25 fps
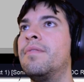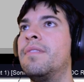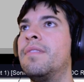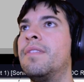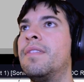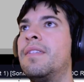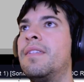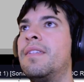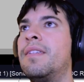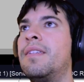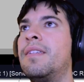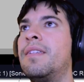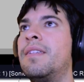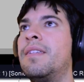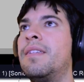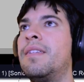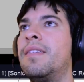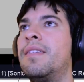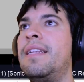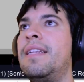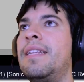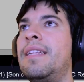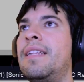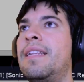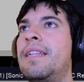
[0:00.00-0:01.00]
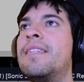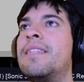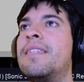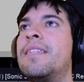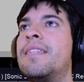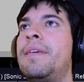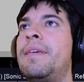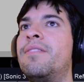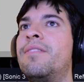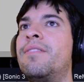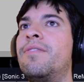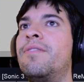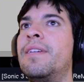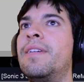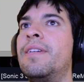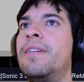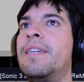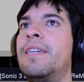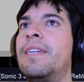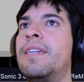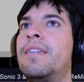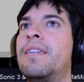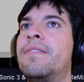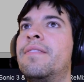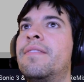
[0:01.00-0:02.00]
So that's going to be useful
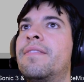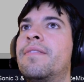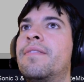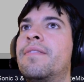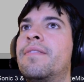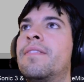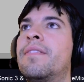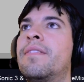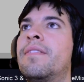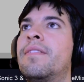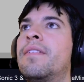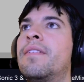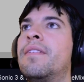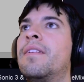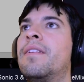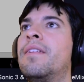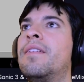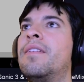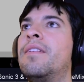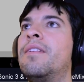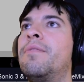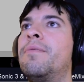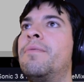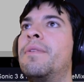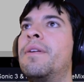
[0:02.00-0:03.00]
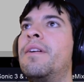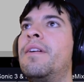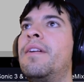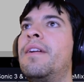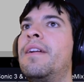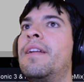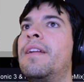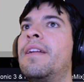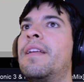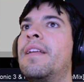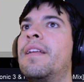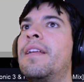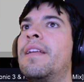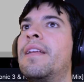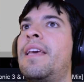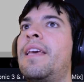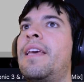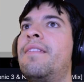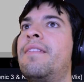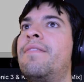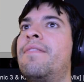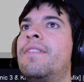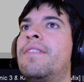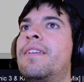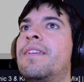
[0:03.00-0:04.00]
here. So when we go to the
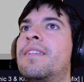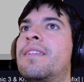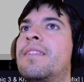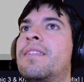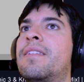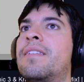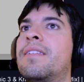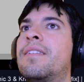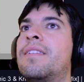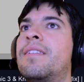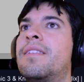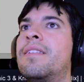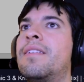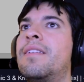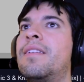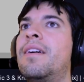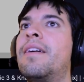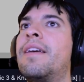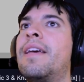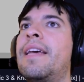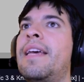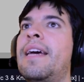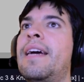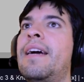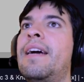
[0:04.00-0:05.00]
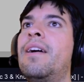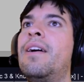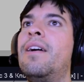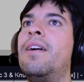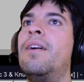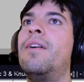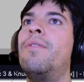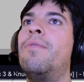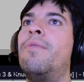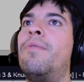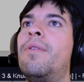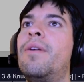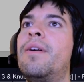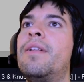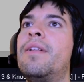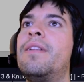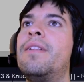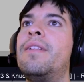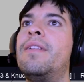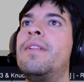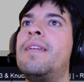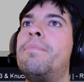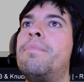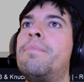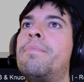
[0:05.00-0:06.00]
canvas, okay, yeah, one
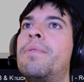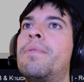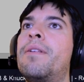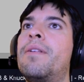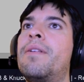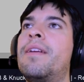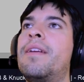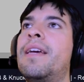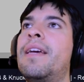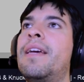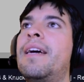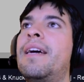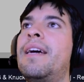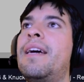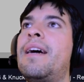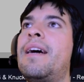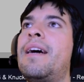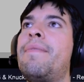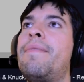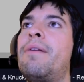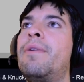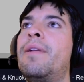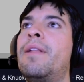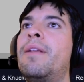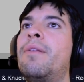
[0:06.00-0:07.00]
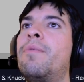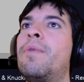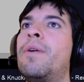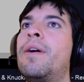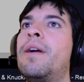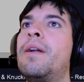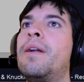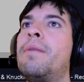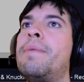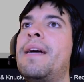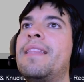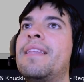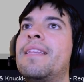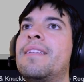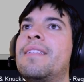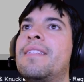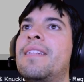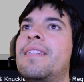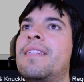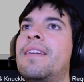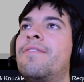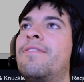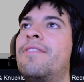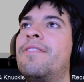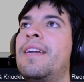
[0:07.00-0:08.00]
step per, yeah, I'm not really worried about this
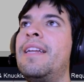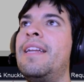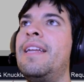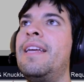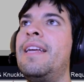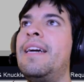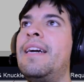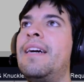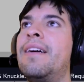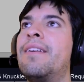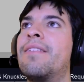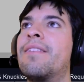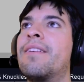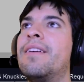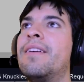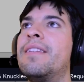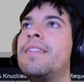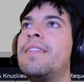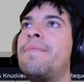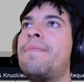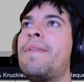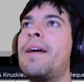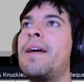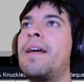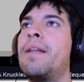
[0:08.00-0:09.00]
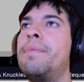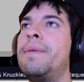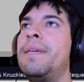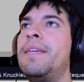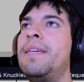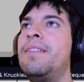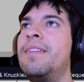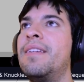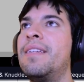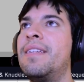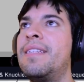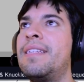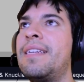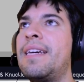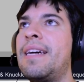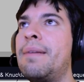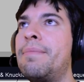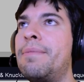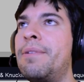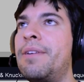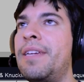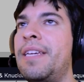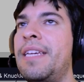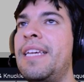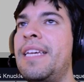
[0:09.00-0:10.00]
stuff right now because I'm not going to be using the
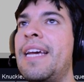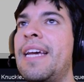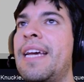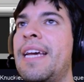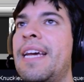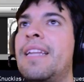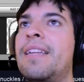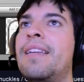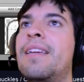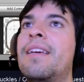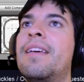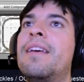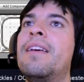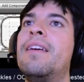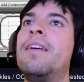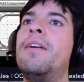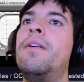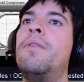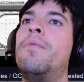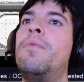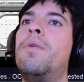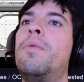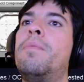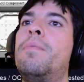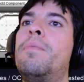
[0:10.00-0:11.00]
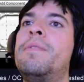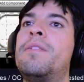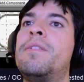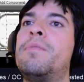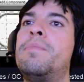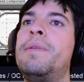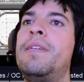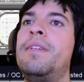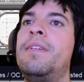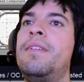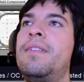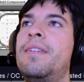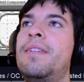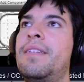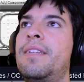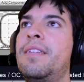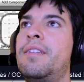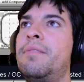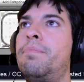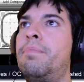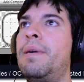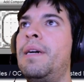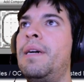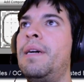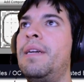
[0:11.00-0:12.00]
timer yet. We'll just be using this
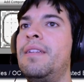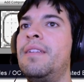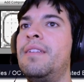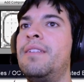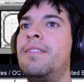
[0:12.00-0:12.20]
button.